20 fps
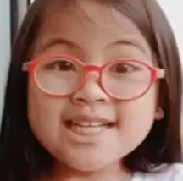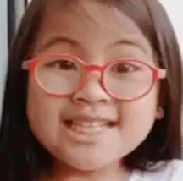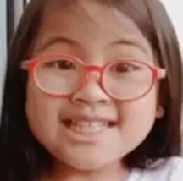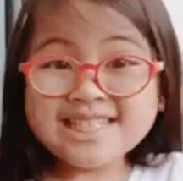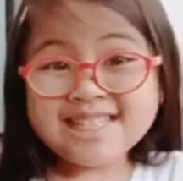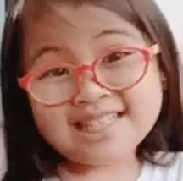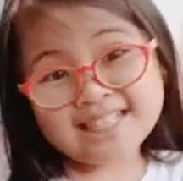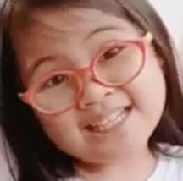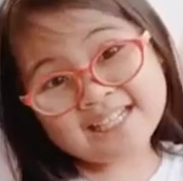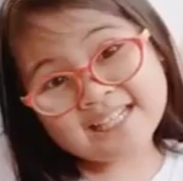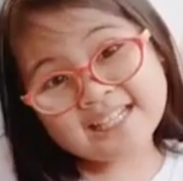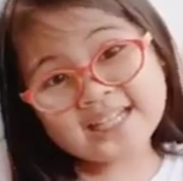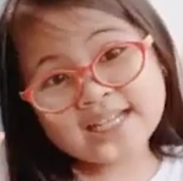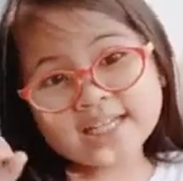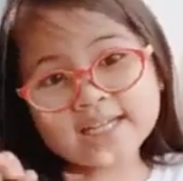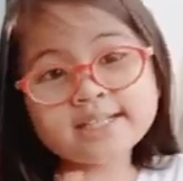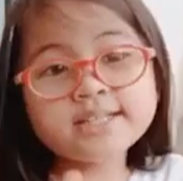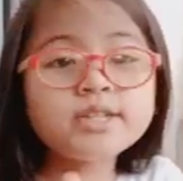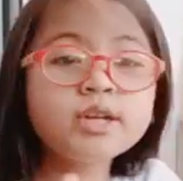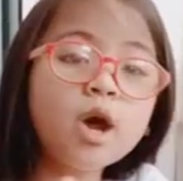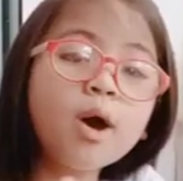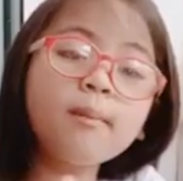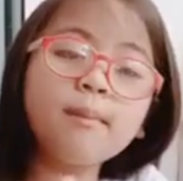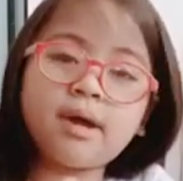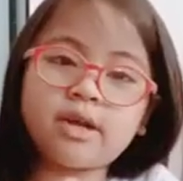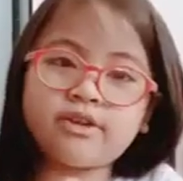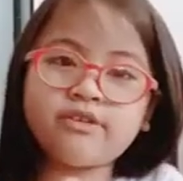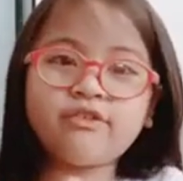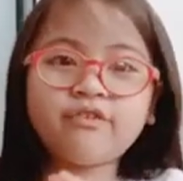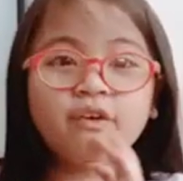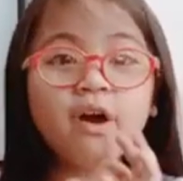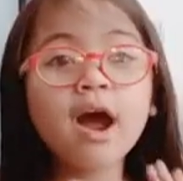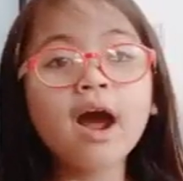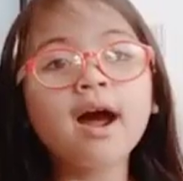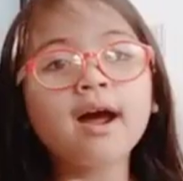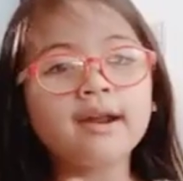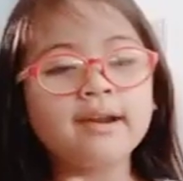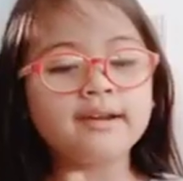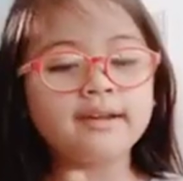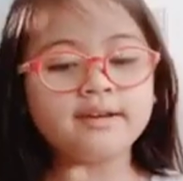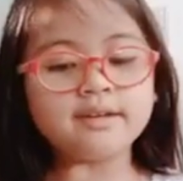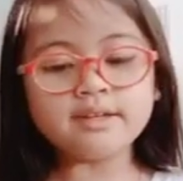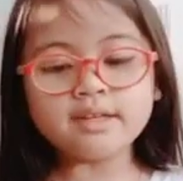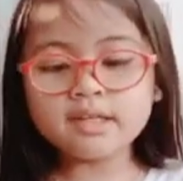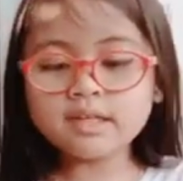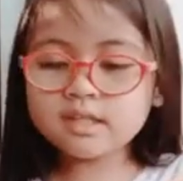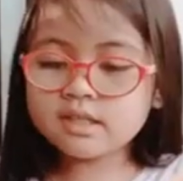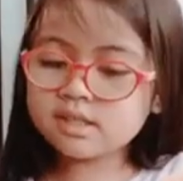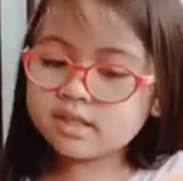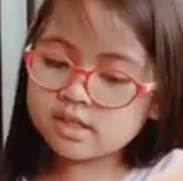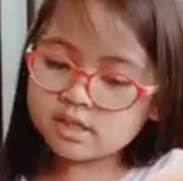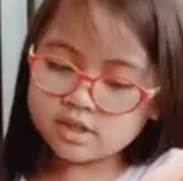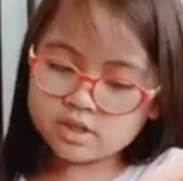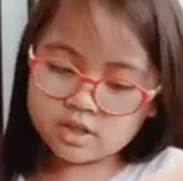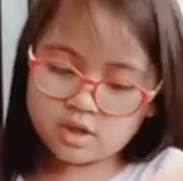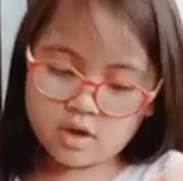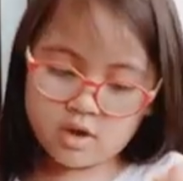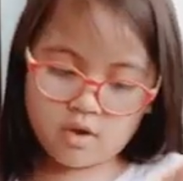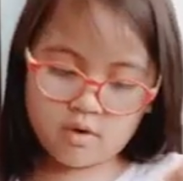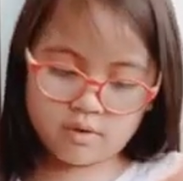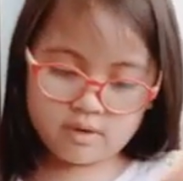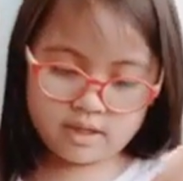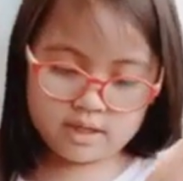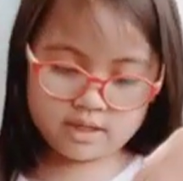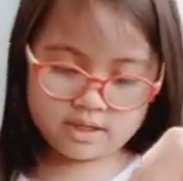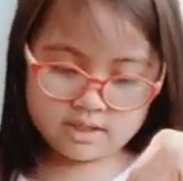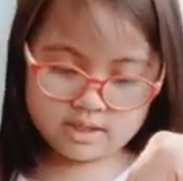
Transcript: See, it's so much fun. So let's.